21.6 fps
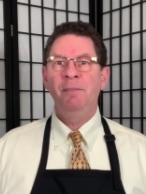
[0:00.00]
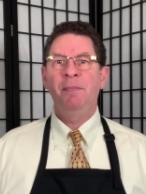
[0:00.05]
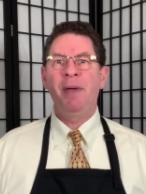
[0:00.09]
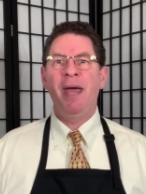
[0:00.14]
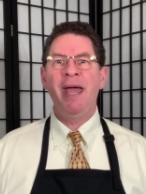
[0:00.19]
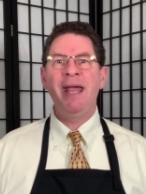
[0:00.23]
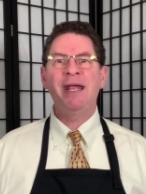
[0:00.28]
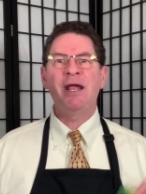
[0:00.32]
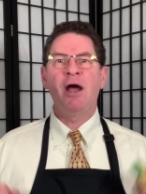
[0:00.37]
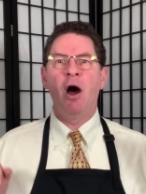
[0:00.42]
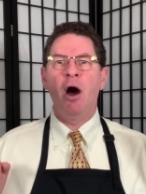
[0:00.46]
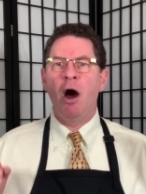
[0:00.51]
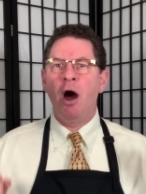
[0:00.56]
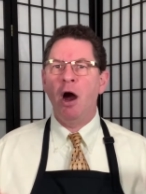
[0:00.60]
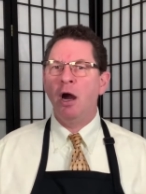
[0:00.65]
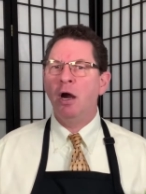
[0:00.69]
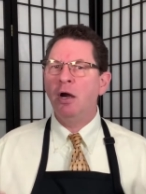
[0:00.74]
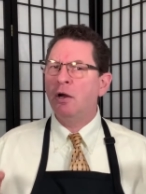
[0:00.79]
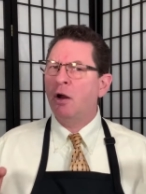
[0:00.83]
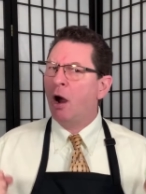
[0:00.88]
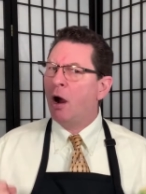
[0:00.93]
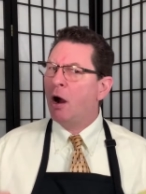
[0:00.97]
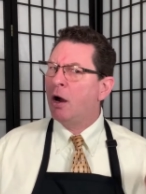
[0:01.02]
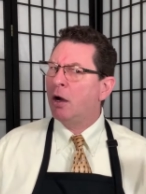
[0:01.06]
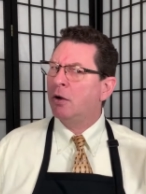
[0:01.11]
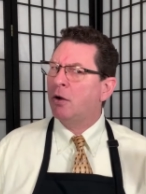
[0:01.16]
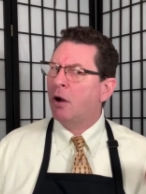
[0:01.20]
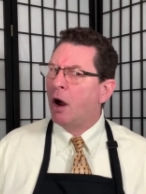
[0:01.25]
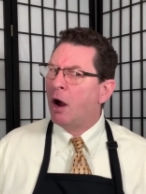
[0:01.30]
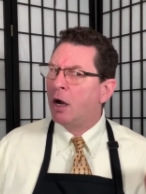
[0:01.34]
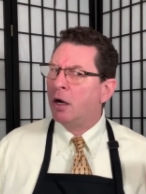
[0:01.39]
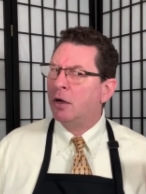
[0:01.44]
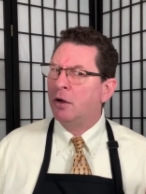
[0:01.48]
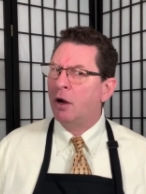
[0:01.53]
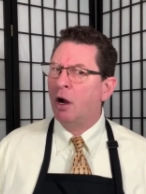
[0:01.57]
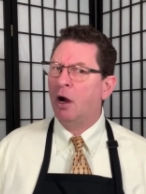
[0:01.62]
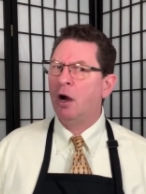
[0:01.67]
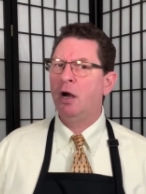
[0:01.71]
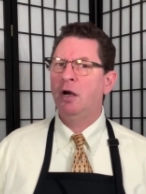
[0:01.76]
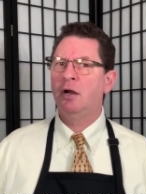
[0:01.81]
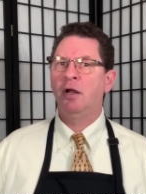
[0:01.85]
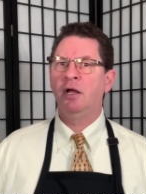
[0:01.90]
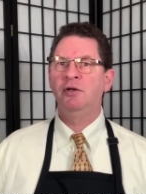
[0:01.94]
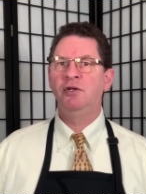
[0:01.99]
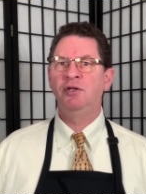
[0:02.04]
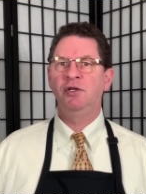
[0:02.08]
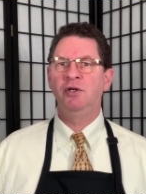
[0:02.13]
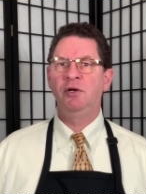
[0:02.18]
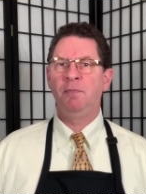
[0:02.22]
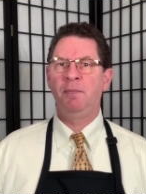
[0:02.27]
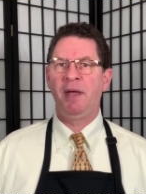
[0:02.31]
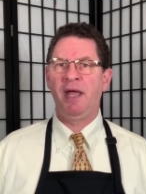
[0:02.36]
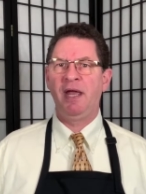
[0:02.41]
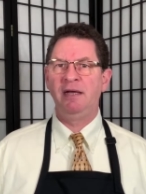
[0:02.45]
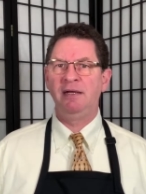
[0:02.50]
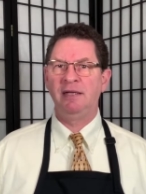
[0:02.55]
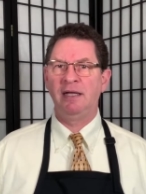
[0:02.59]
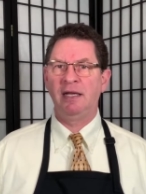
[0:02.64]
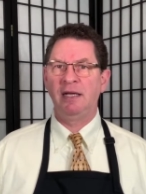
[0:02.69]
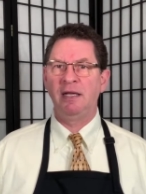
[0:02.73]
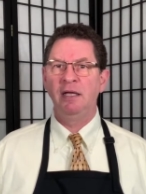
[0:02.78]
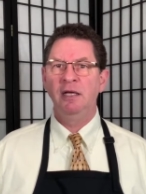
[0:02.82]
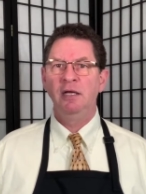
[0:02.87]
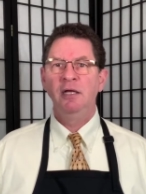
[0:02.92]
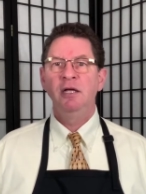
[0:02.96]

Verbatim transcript: Bang hard onto your painting.